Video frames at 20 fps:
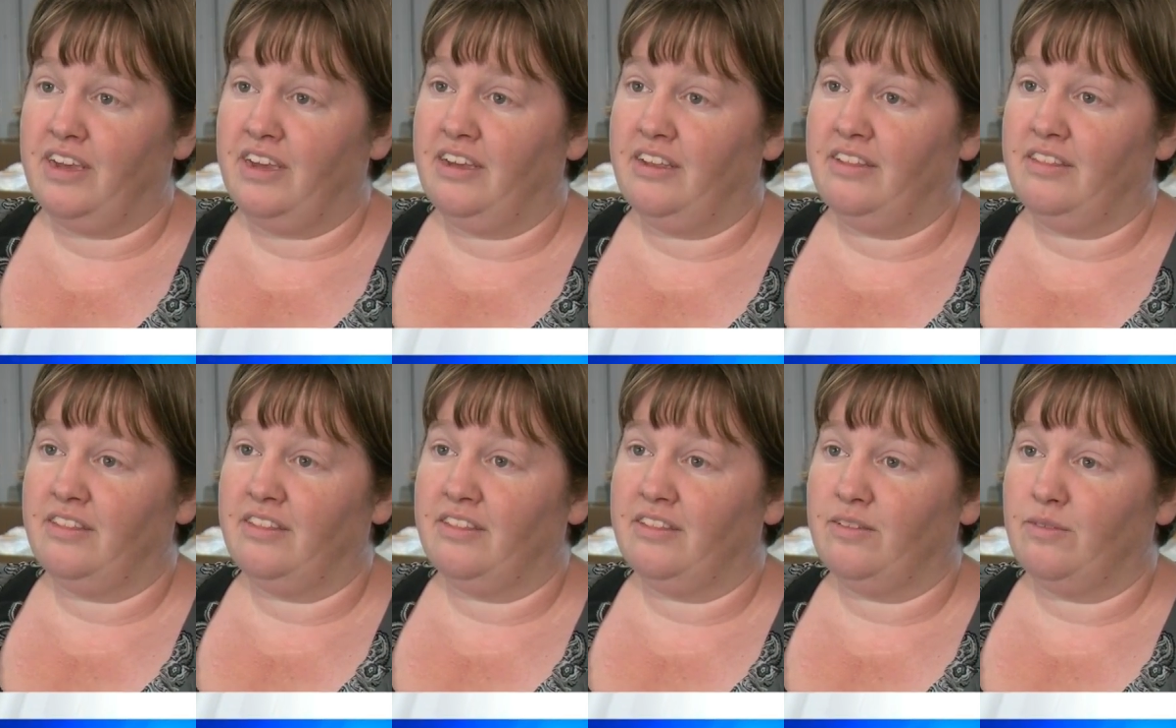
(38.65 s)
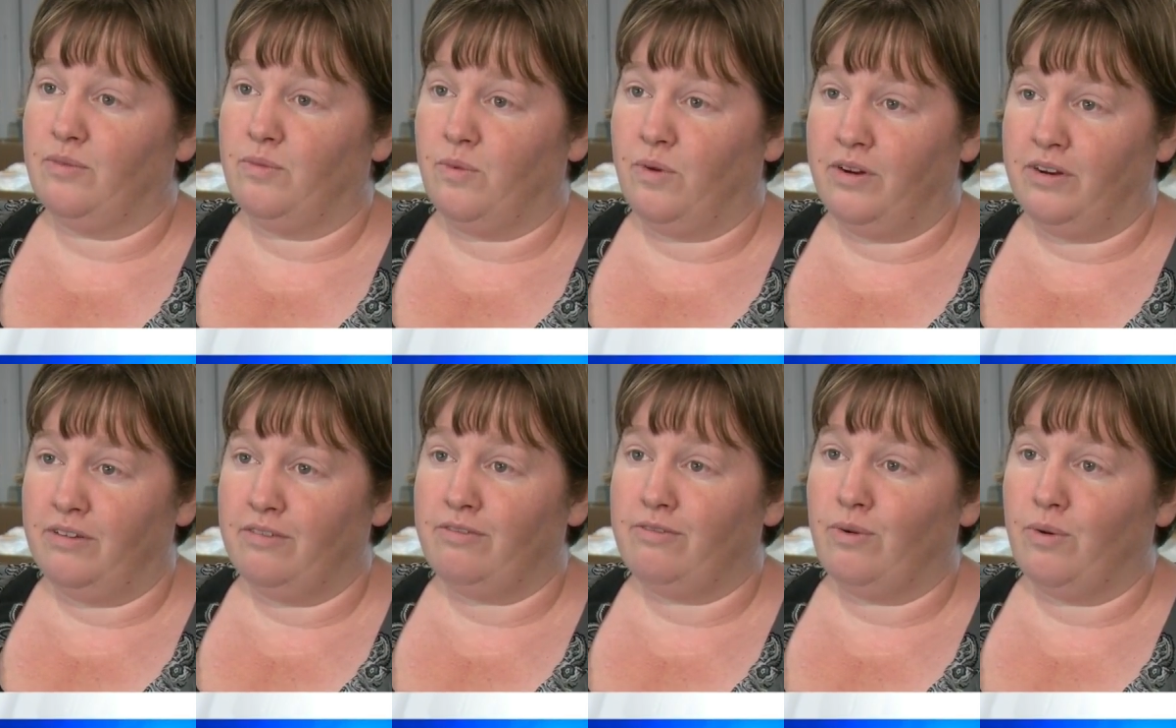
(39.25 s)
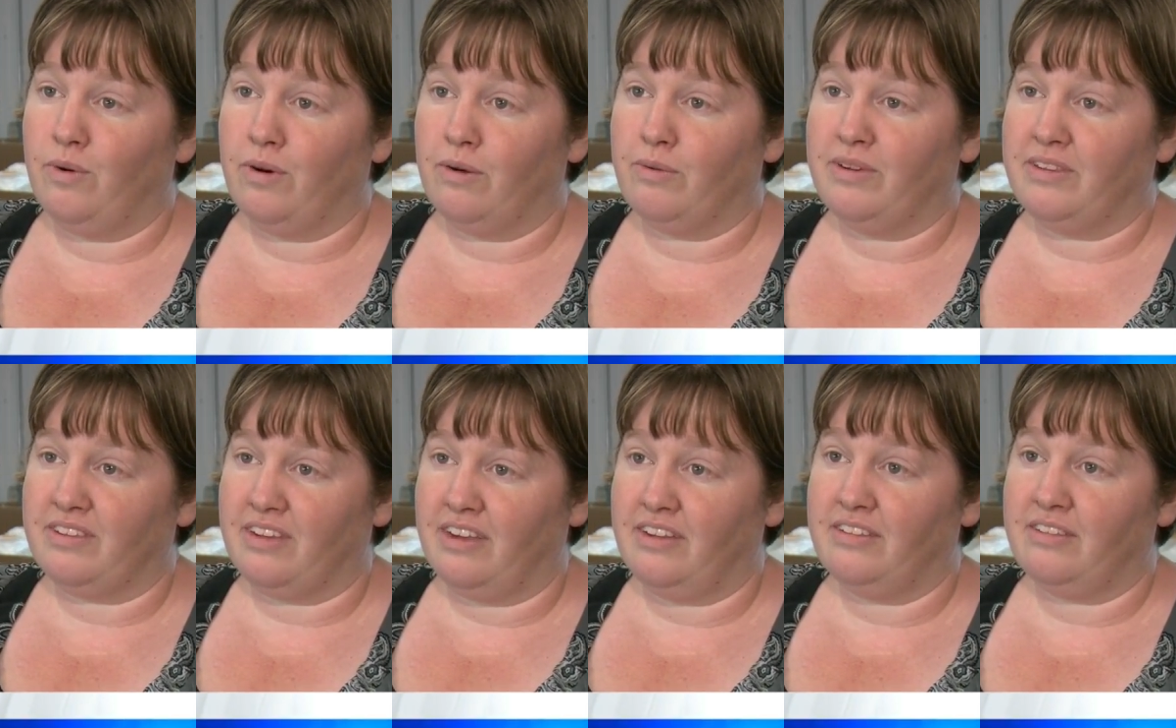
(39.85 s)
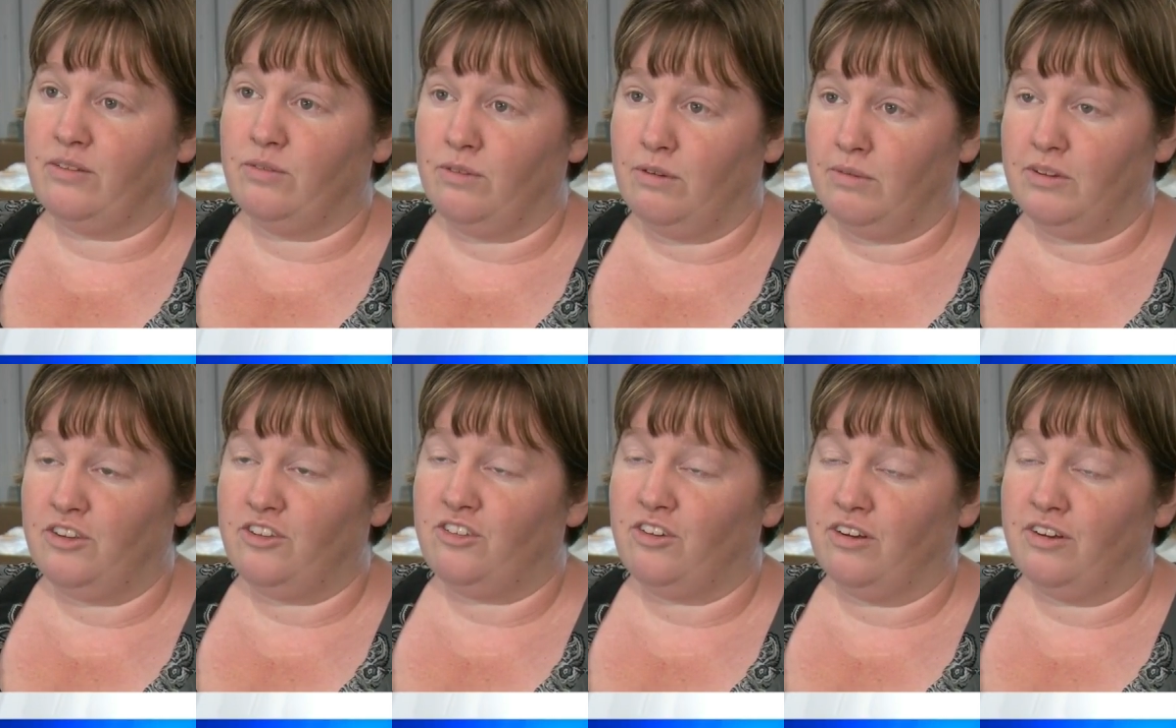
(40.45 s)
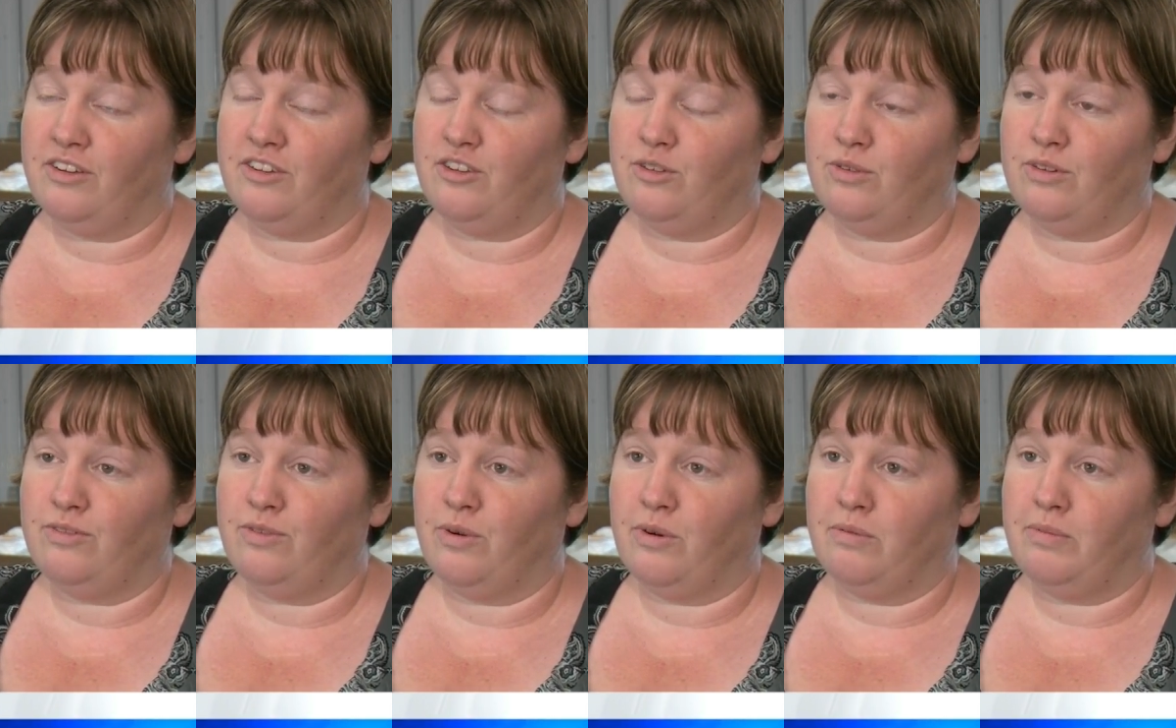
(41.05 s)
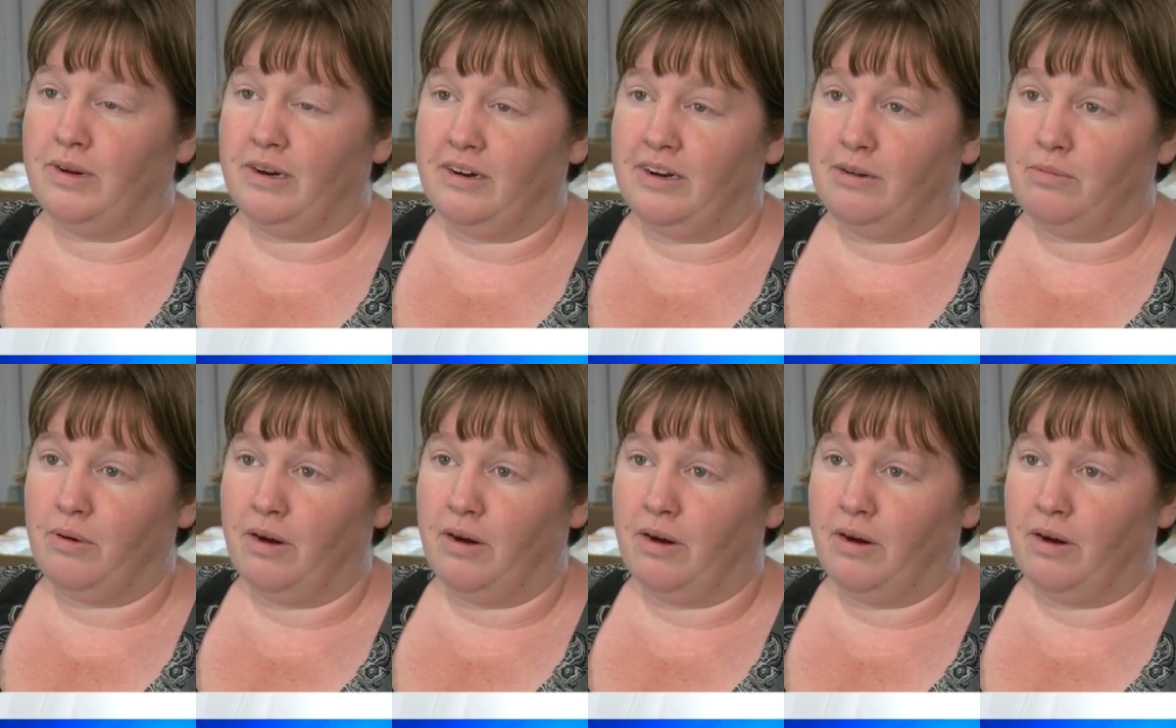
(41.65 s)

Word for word: and one in four Wisconsin women struggle to afford period